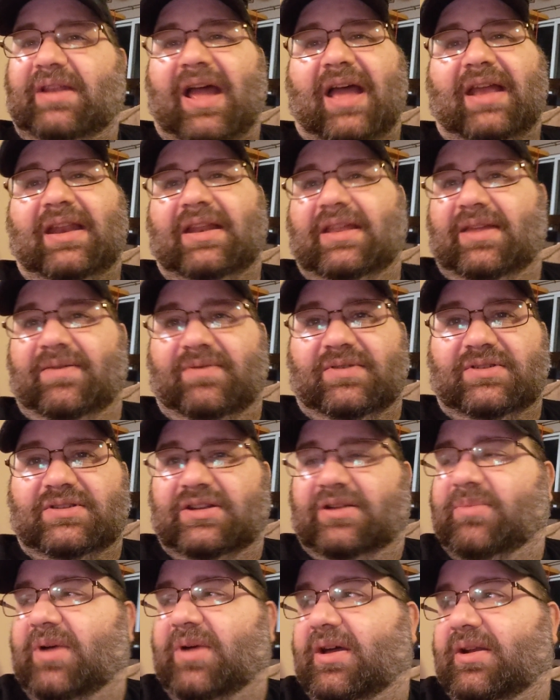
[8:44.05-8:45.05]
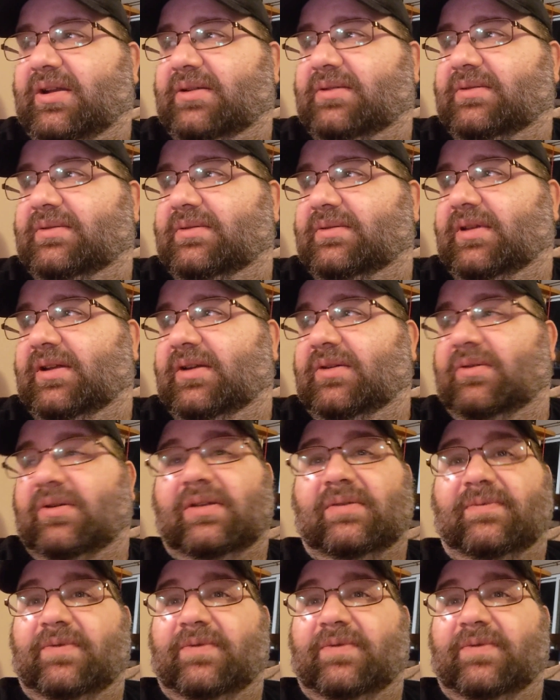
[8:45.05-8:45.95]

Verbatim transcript: I didn't give a shit about it. You know,